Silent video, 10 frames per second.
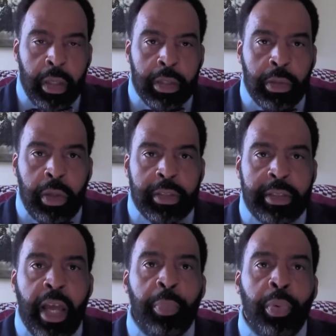So a
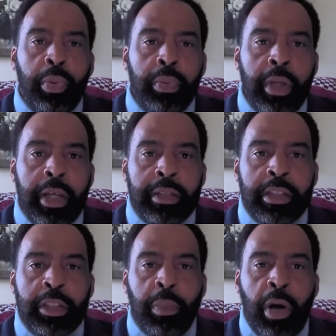sample is a
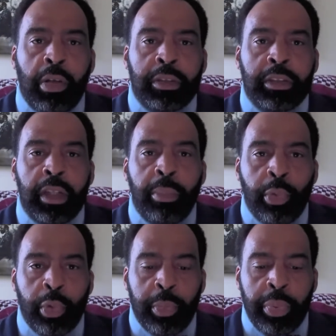small
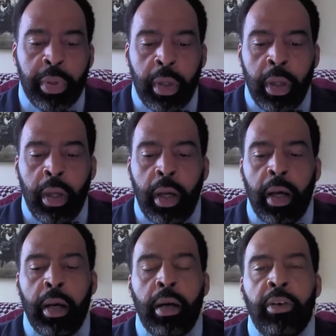subgroup
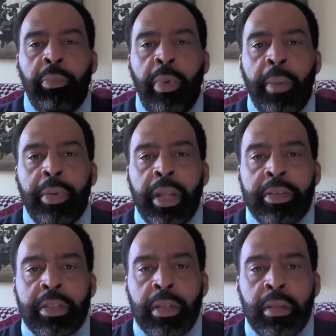of
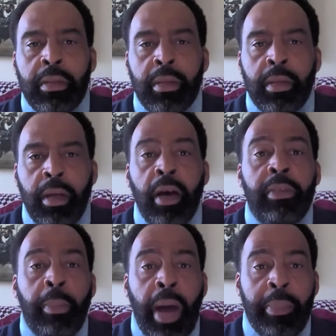population
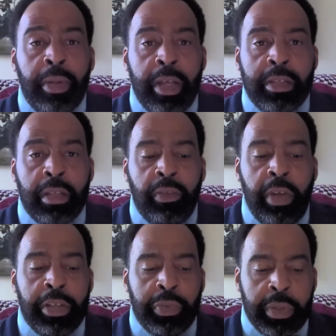of
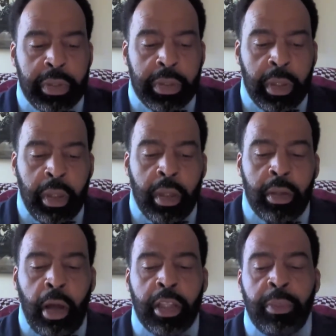interest,
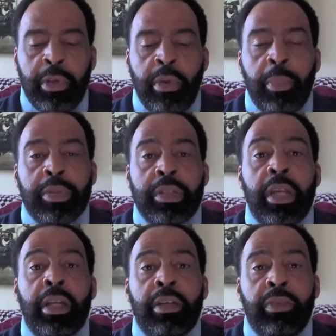thought to be
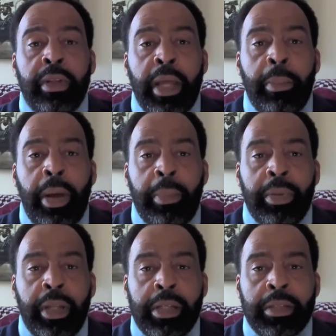representative of that
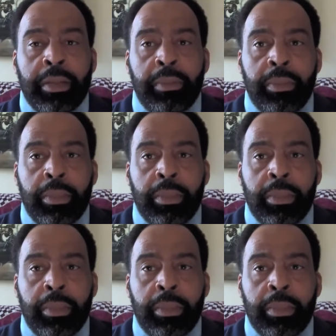population.